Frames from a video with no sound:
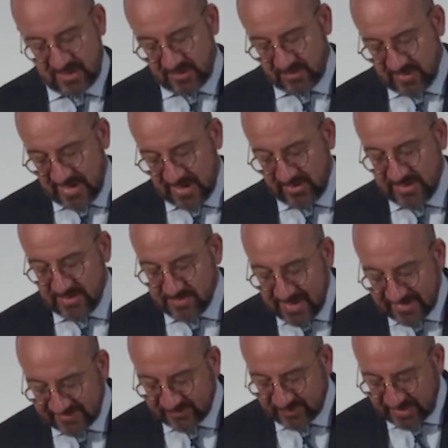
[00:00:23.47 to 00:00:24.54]
where an
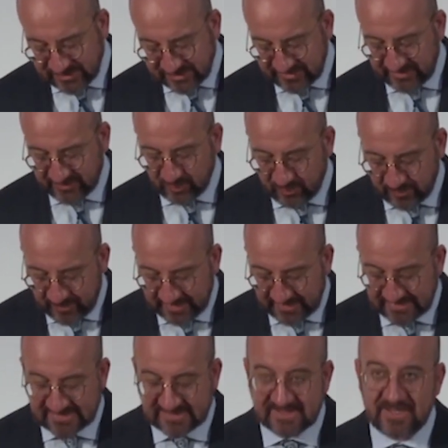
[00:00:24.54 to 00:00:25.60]
immense tragedy took
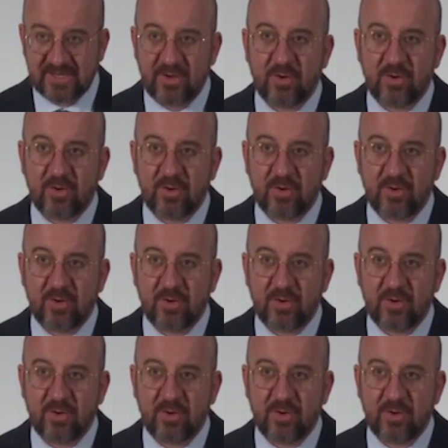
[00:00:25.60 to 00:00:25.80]
place